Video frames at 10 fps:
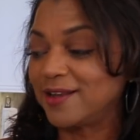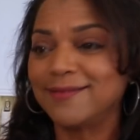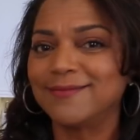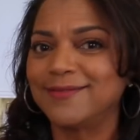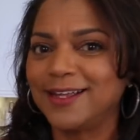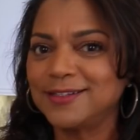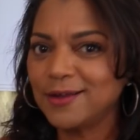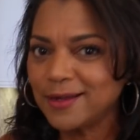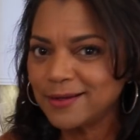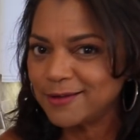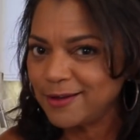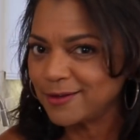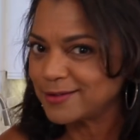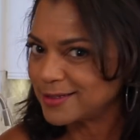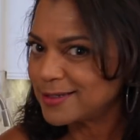and that's all you have to do.
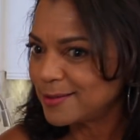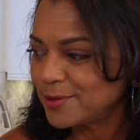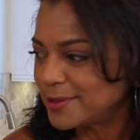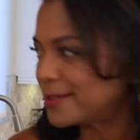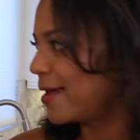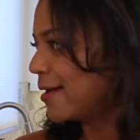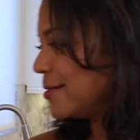It's simple as that.